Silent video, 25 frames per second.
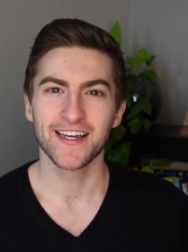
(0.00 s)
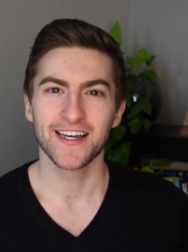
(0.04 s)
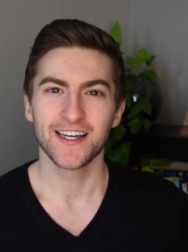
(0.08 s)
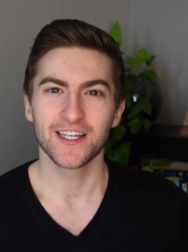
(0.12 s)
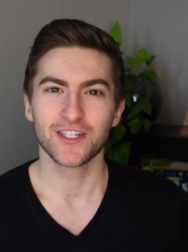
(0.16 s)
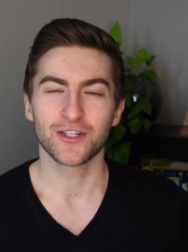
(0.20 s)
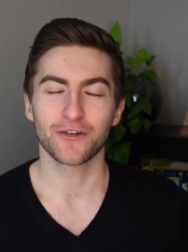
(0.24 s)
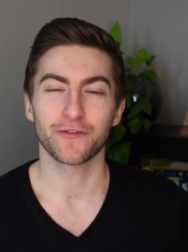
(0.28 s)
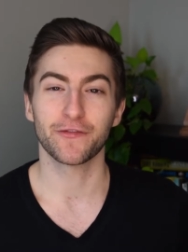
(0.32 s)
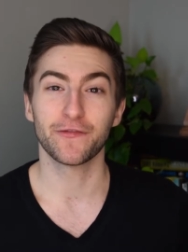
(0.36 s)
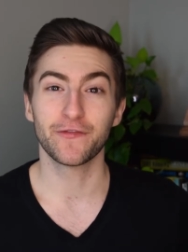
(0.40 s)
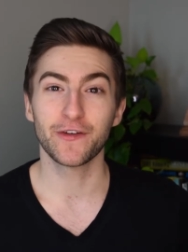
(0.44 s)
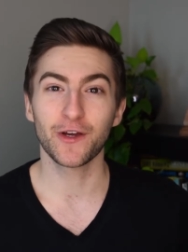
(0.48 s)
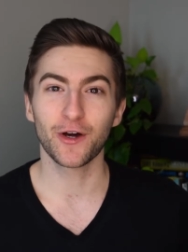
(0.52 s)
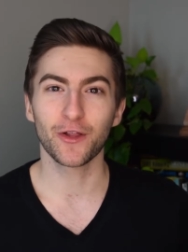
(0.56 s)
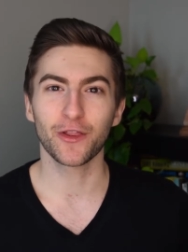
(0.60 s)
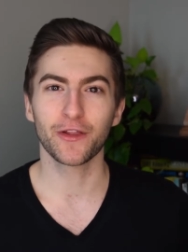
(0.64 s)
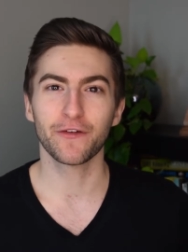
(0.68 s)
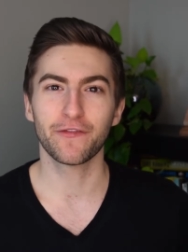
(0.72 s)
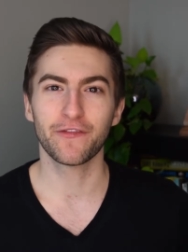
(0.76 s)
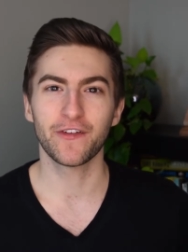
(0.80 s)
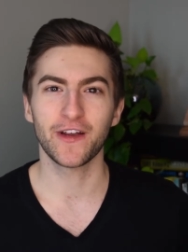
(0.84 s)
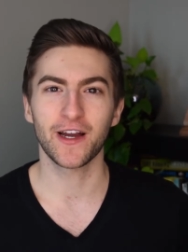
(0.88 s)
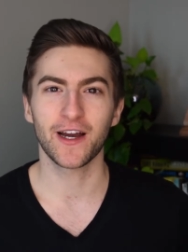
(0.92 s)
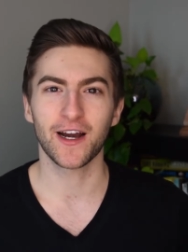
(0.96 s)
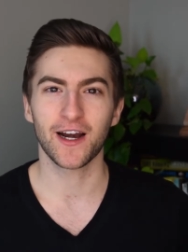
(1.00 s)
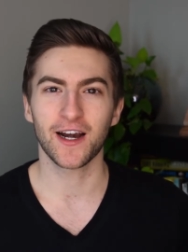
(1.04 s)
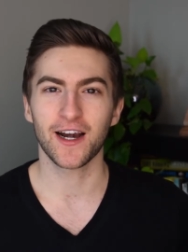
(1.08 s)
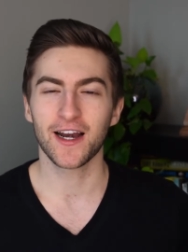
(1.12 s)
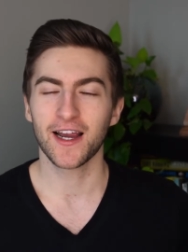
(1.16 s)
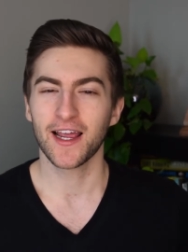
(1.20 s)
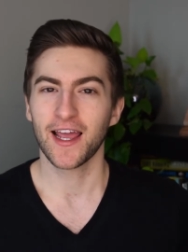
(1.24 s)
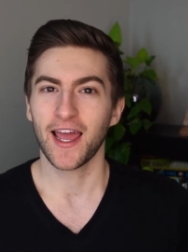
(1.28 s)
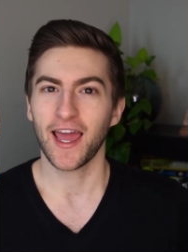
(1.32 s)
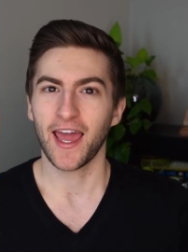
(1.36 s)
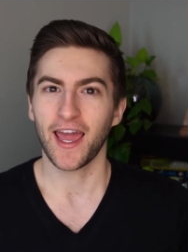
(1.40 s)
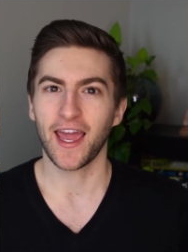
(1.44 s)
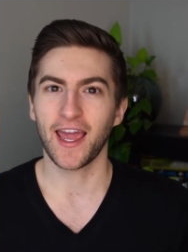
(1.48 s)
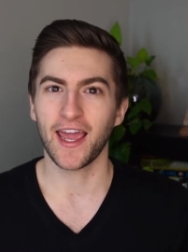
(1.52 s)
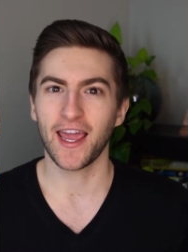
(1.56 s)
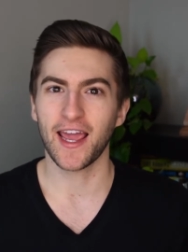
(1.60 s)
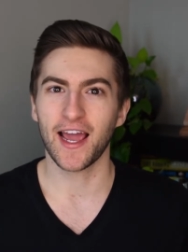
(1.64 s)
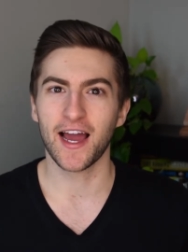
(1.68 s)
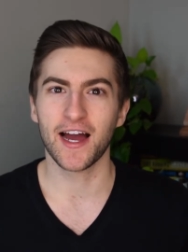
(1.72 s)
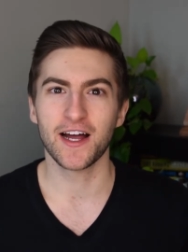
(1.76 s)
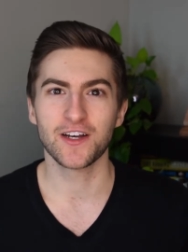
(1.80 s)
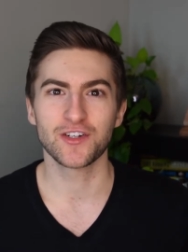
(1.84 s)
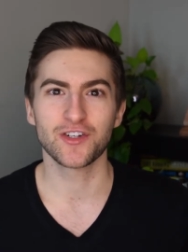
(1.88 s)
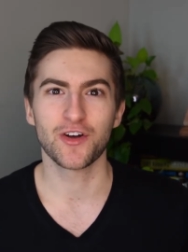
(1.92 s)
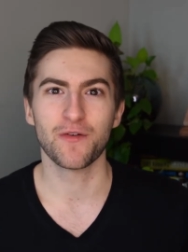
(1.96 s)
So feel the fear
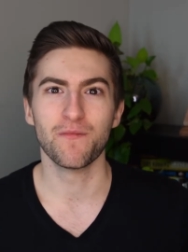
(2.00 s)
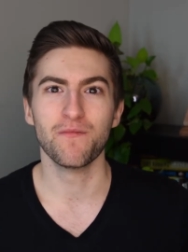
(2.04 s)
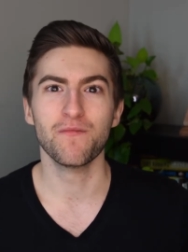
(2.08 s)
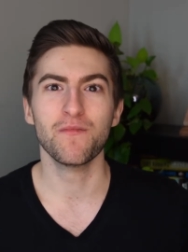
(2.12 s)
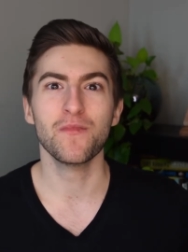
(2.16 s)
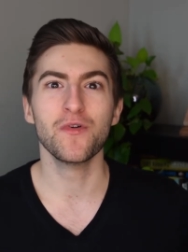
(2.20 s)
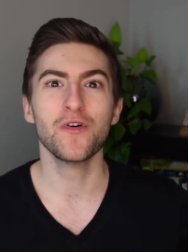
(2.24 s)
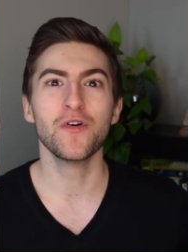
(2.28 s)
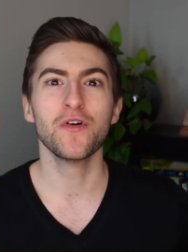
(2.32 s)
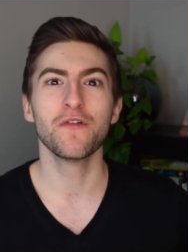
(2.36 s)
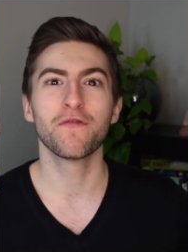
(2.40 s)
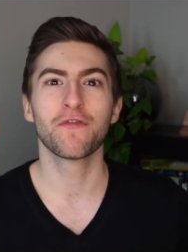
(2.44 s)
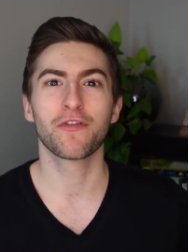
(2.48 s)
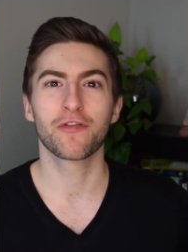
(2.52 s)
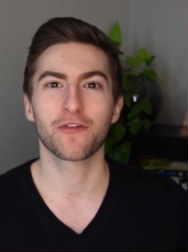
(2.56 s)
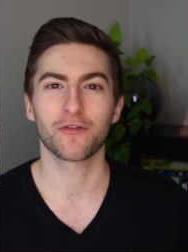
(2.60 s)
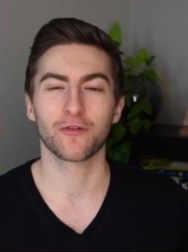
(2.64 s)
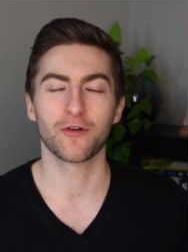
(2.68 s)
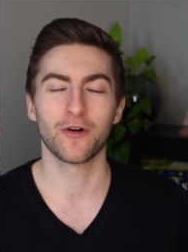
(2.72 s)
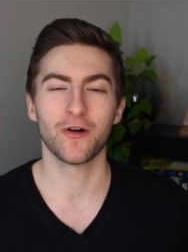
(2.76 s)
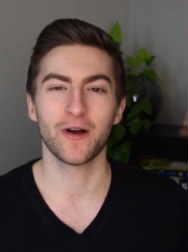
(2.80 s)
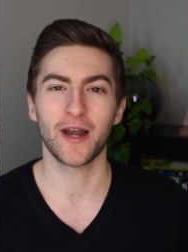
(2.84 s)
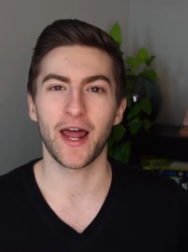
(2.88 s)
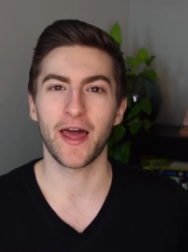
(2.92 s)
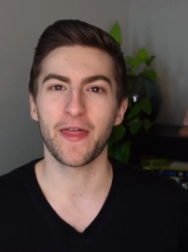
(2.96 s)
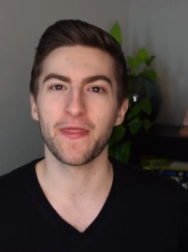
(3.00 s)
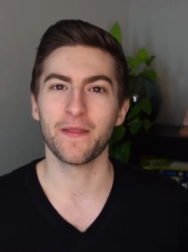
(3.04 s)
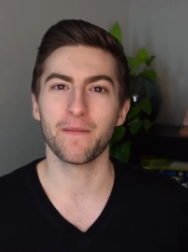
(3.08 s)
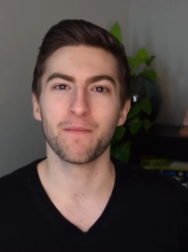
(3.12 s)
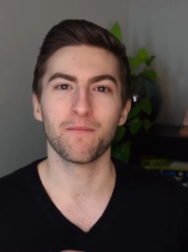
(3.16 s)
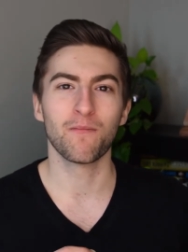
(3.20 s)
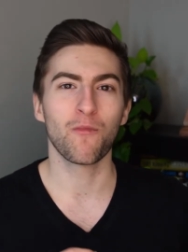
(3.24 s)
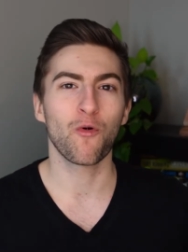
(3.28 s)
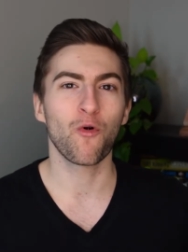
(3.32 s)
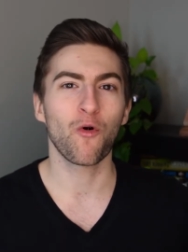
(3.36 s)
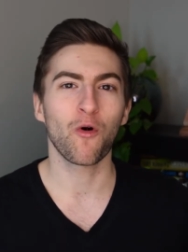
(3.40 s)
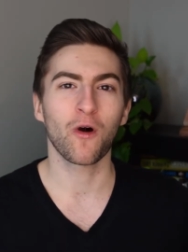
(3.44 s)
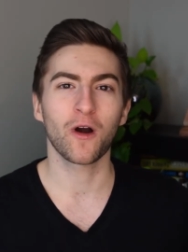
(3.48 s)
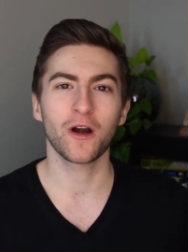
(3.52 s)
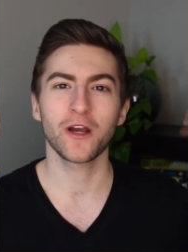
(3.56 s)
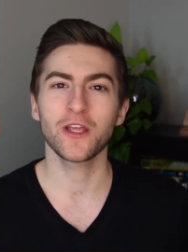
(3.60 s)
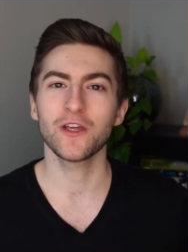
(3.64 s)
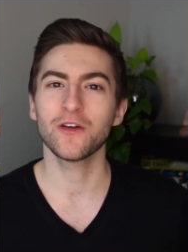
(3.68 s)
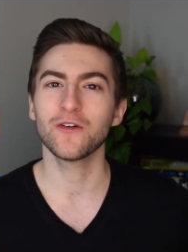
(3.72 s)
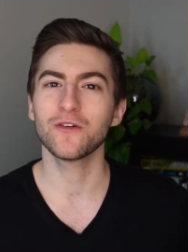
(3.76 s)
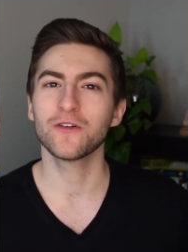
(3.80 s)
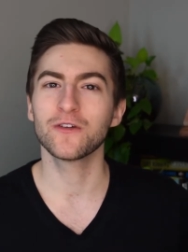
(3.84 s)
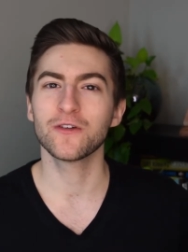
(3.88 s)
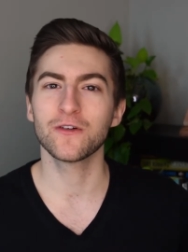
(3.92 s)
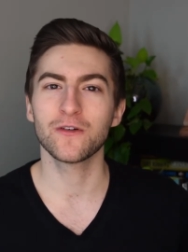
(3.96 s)
and move through it. And the more
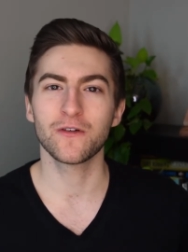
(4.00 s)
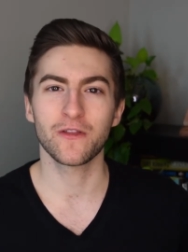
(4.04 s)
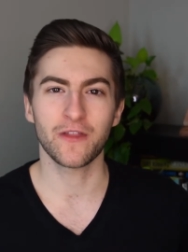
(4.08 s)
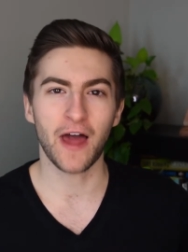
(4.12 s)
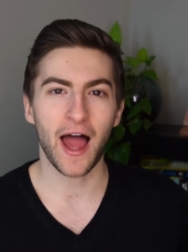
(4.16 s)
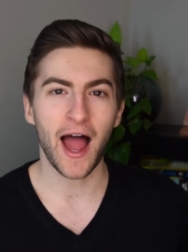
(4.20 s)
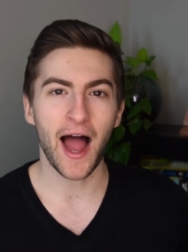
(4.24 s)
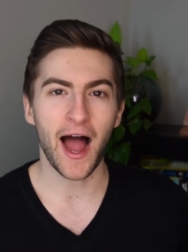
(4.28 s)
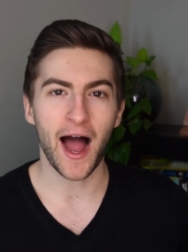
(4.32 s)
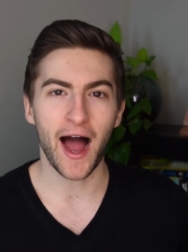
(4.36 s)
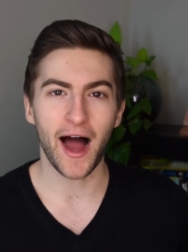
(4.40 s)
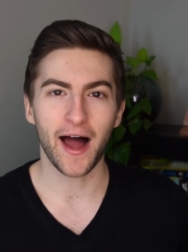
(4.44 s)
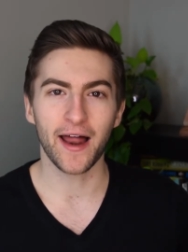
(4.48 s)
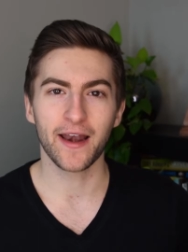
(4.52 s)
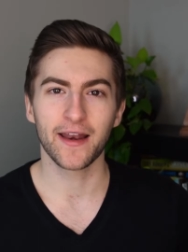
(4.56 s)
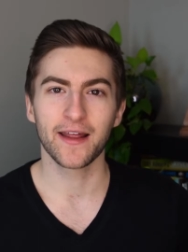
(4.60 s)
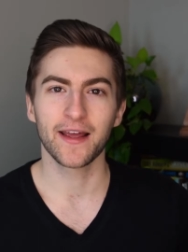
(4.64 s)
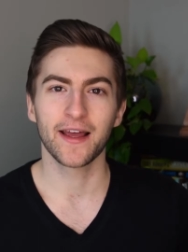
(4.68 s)
you do that,